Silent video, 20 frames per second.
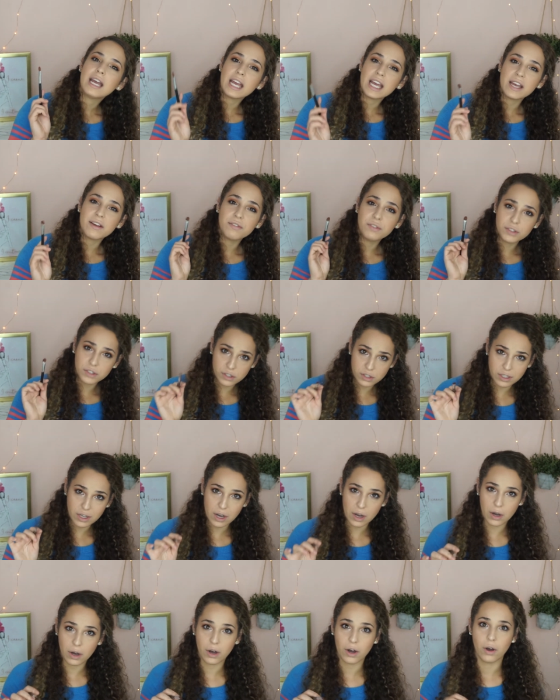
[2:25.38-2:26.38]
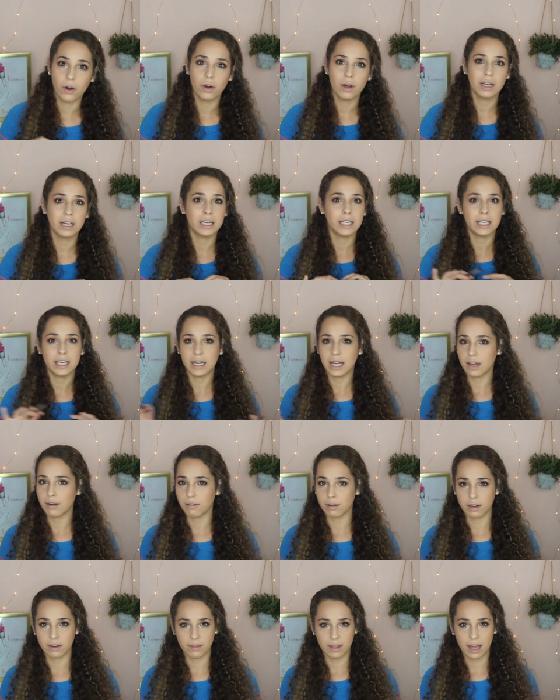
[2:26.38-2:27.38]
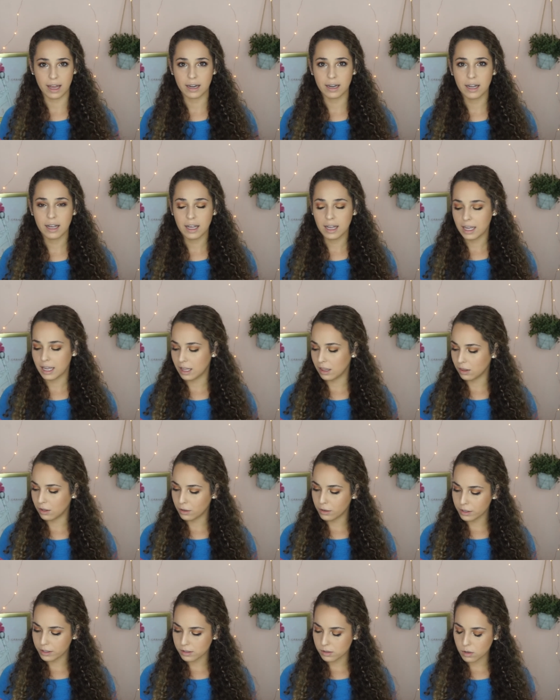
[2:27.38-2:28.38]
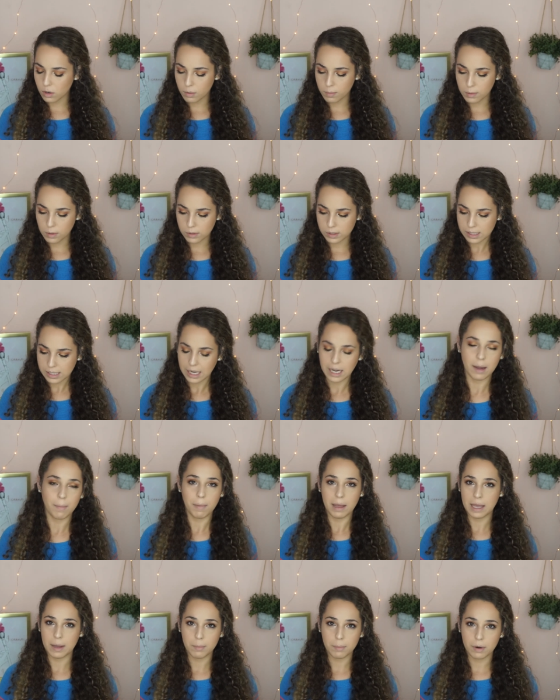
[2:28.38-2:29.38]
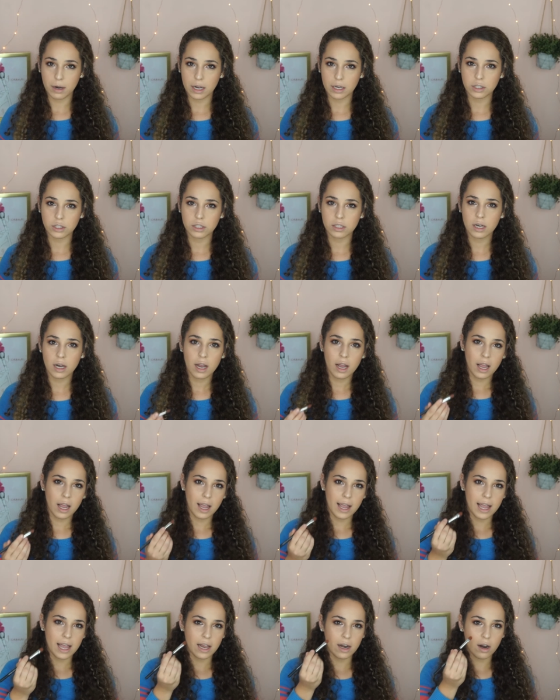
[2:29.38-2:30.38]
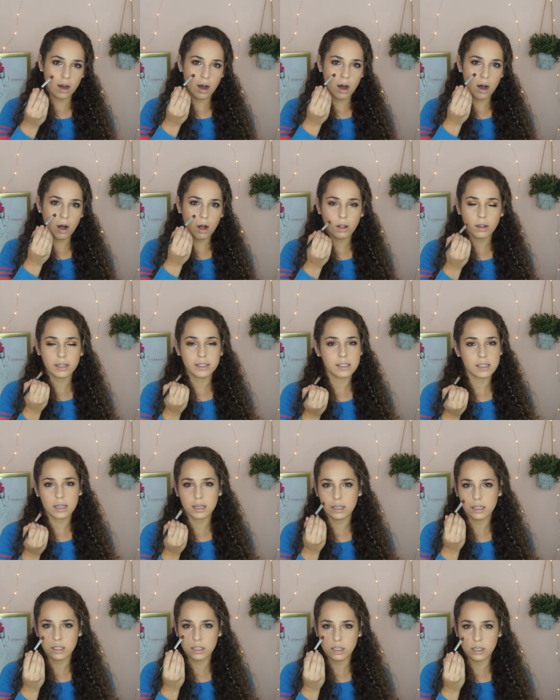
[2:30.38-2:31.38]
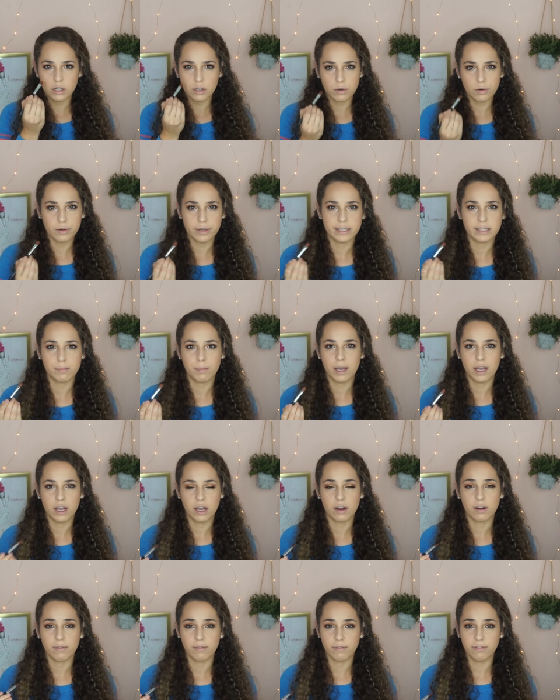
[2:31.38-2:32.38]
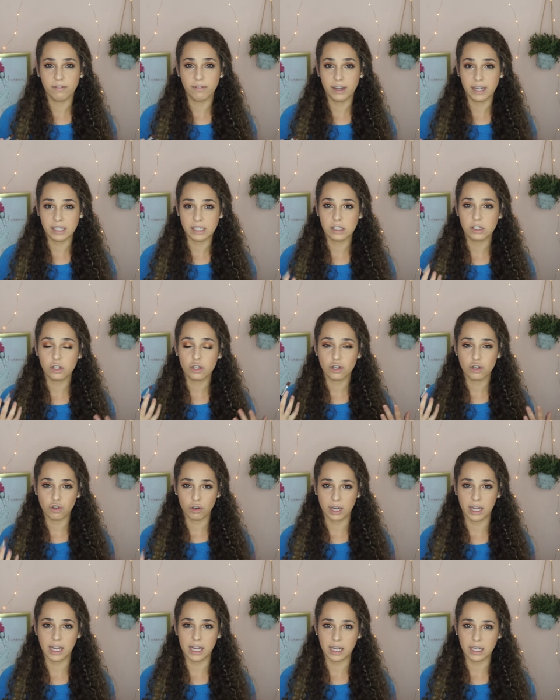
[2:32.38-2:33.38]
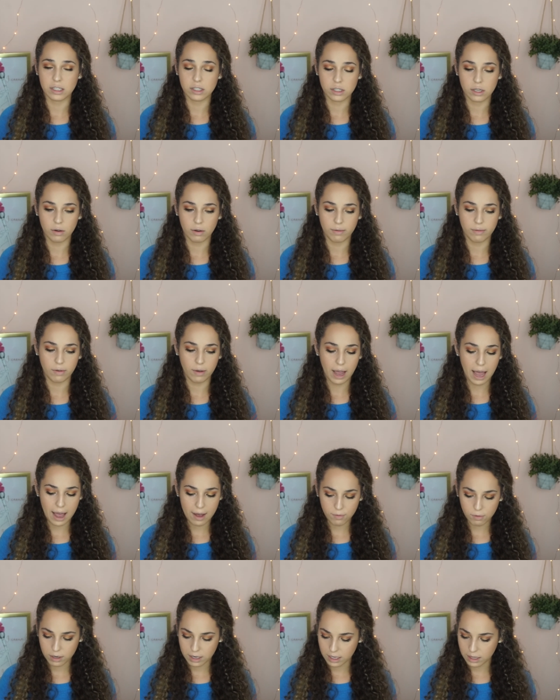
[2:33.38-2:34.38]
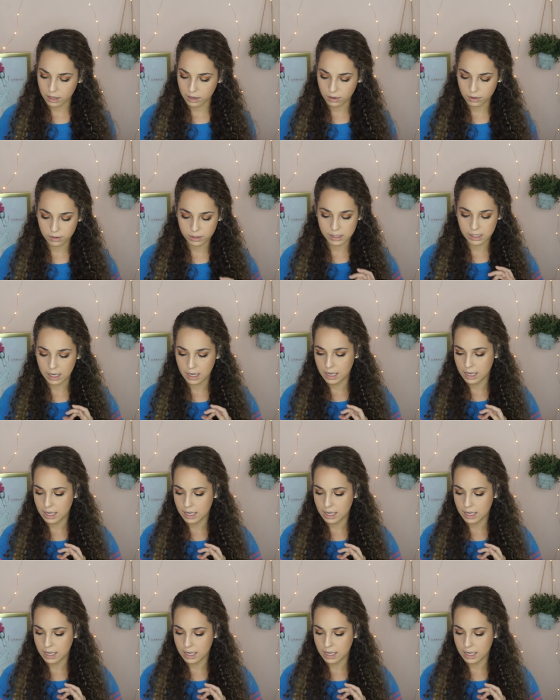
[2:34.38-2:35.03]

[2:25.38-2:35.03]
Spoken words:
If so, get rid of that. It looks almost like a paintbrush, and all it's gonna do is make your face streaky. So if you have one of those,